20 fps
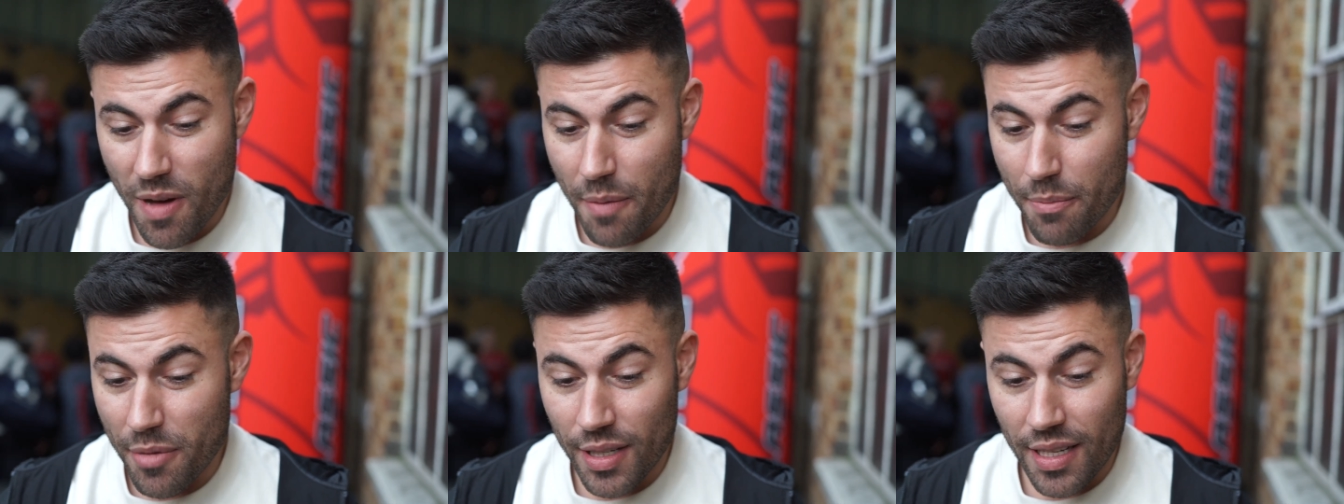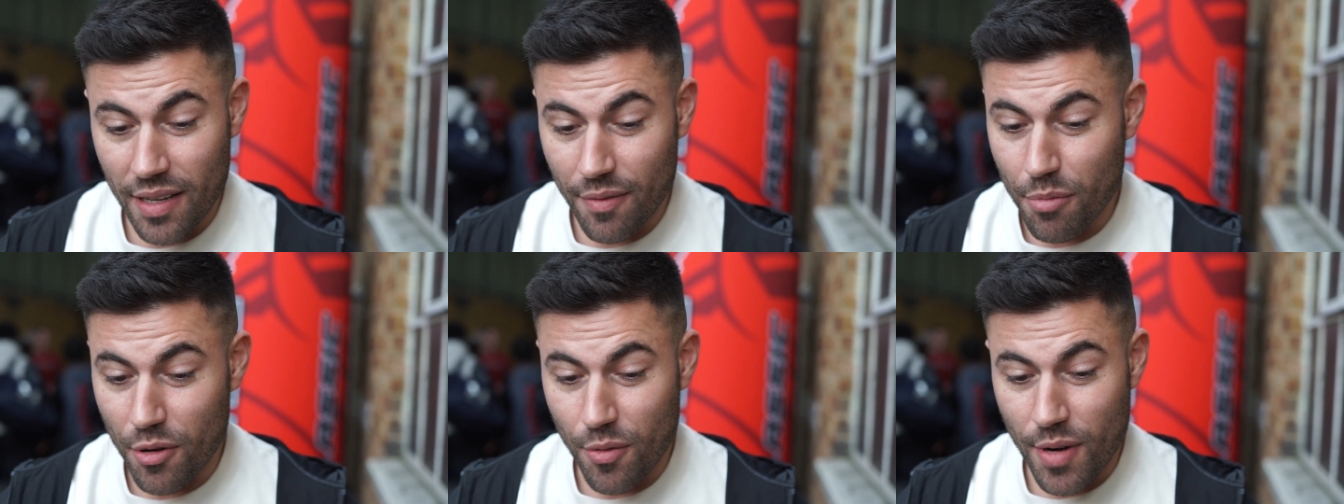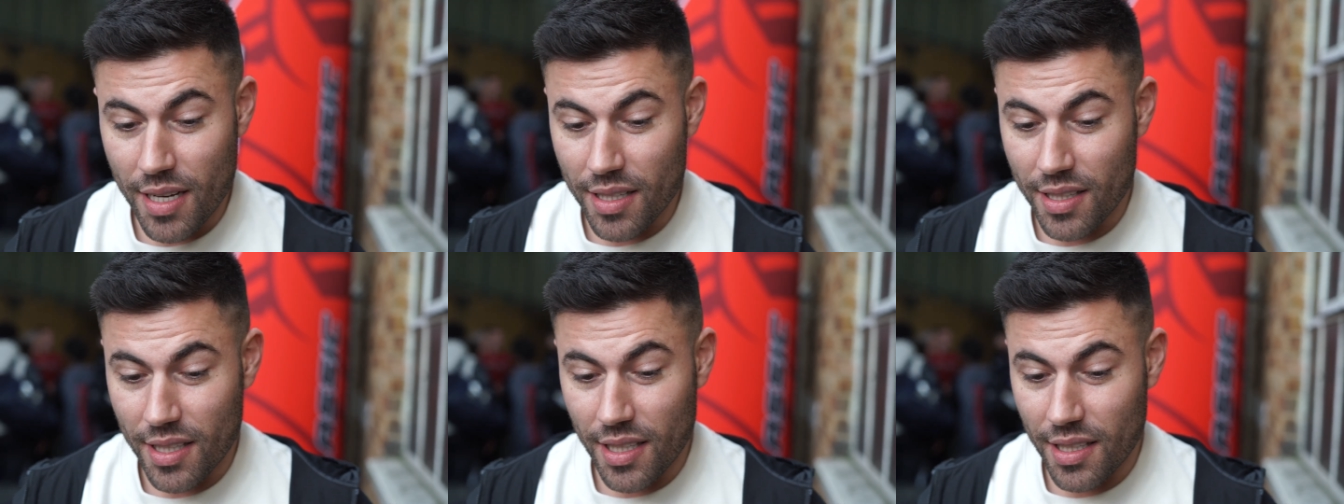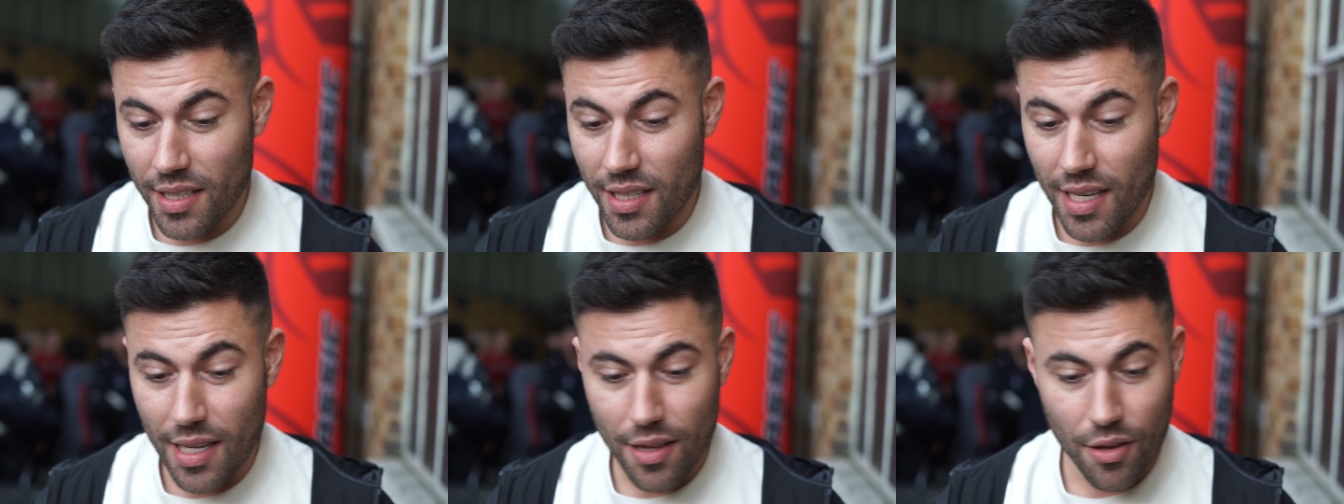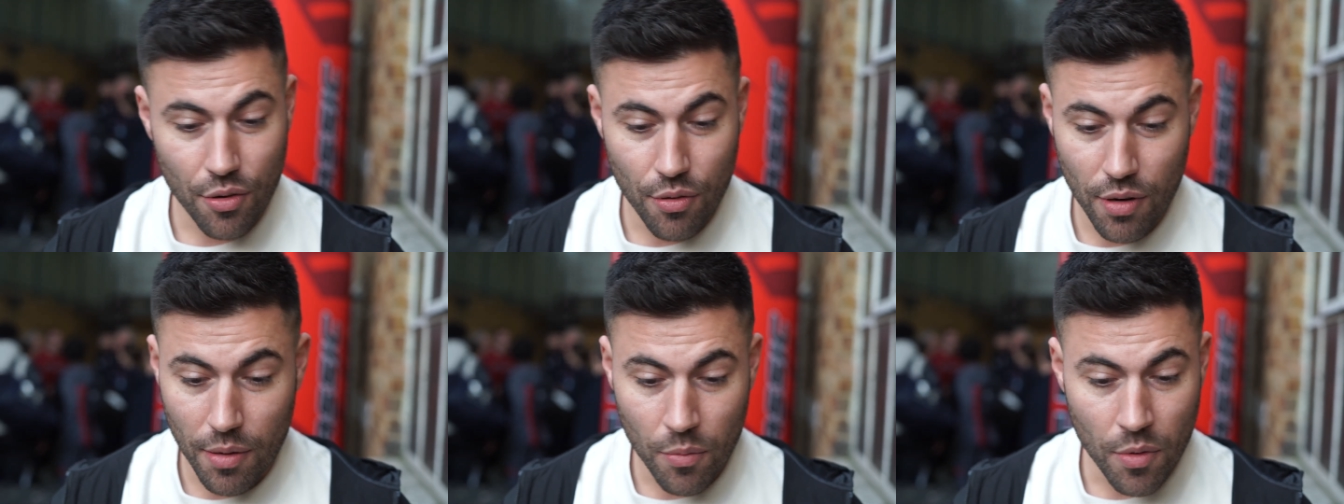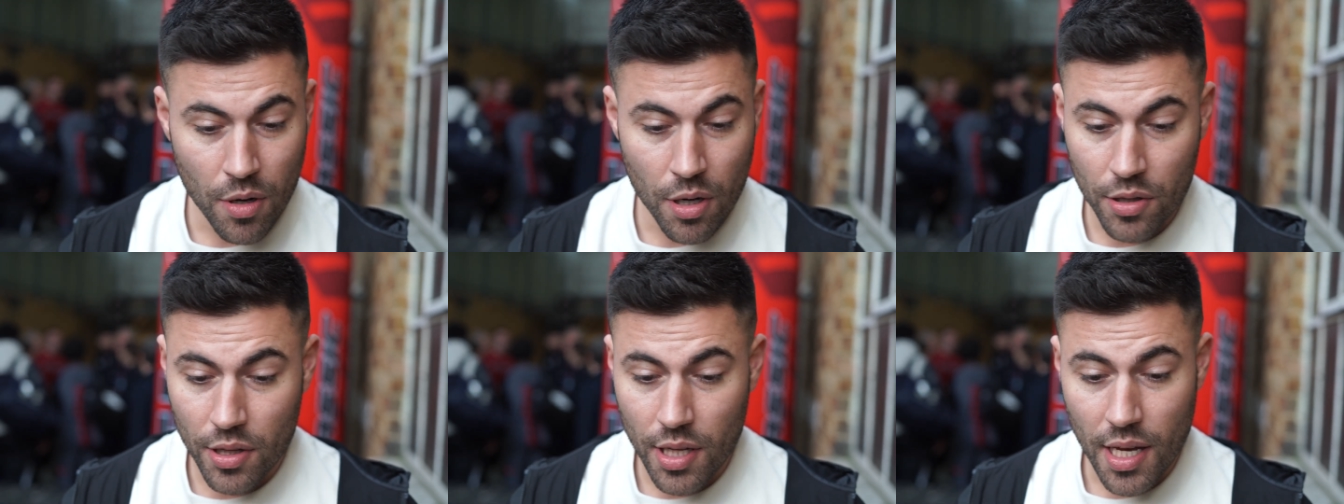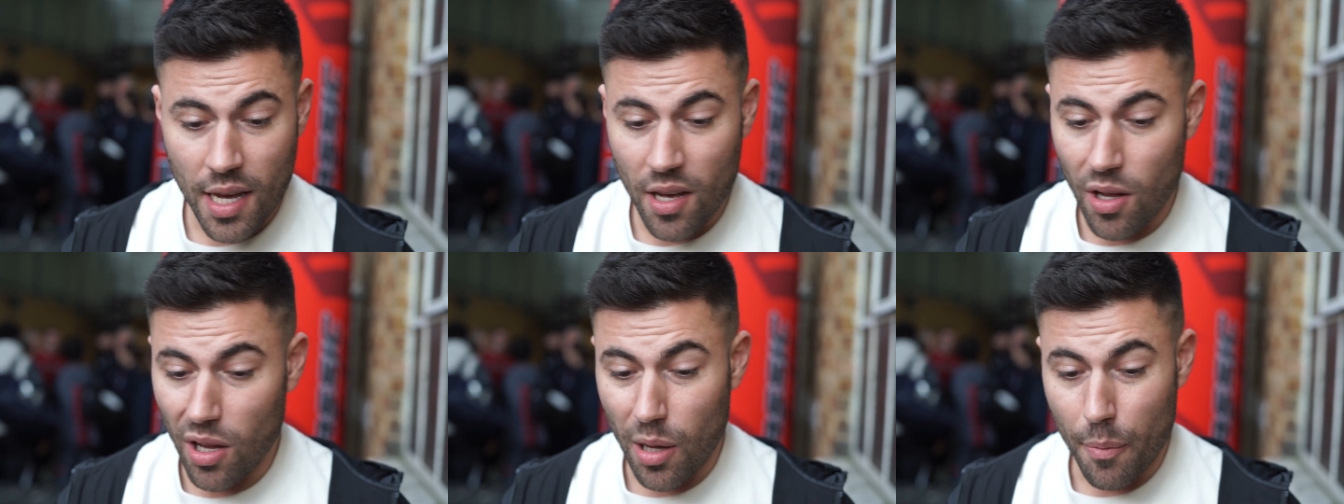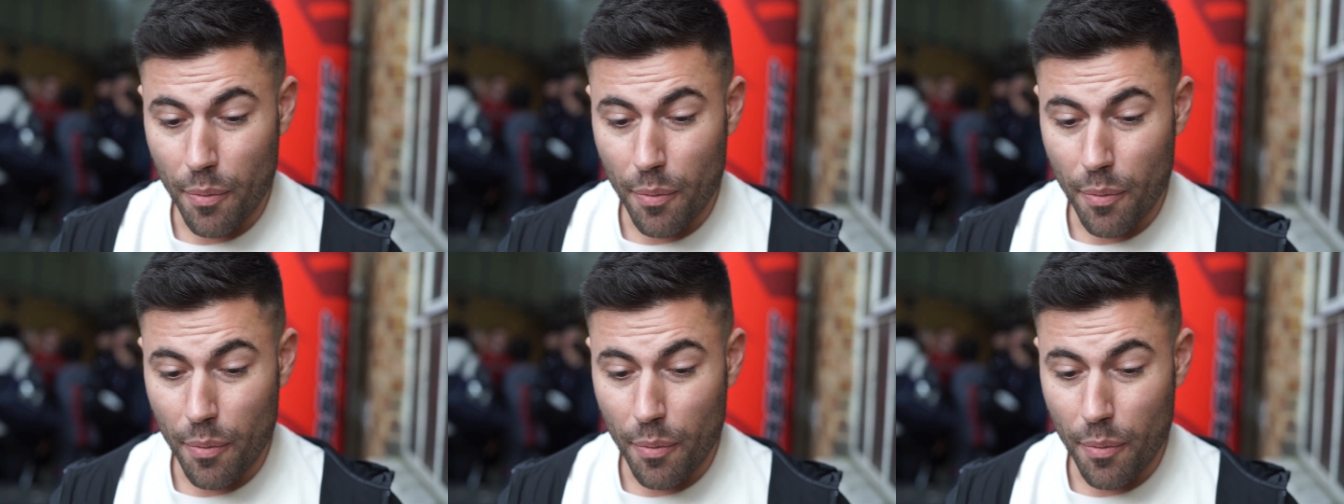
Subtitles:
I believe Buatsi's interim world title.